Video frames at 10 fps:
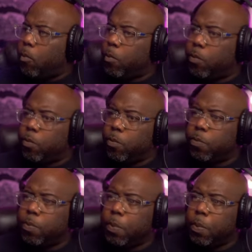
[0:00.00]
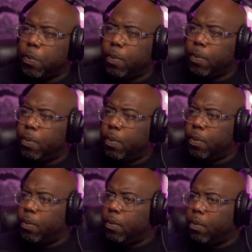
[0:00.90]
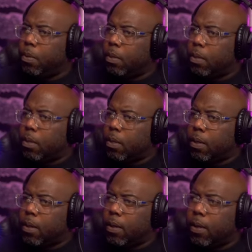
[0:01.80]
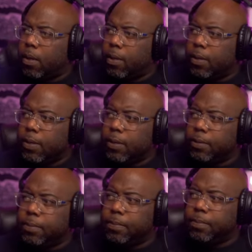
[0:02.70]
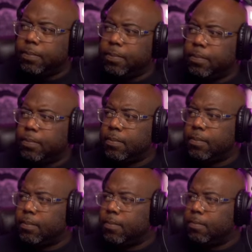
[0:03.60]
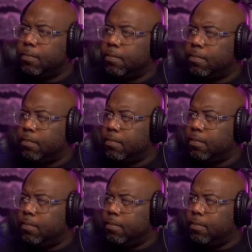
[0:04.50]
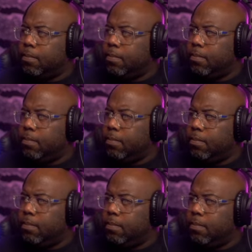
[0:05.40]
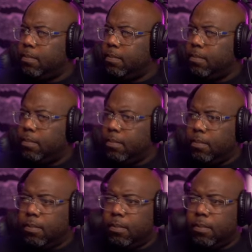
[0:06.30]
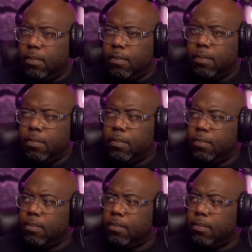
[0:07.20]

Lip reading: (silent)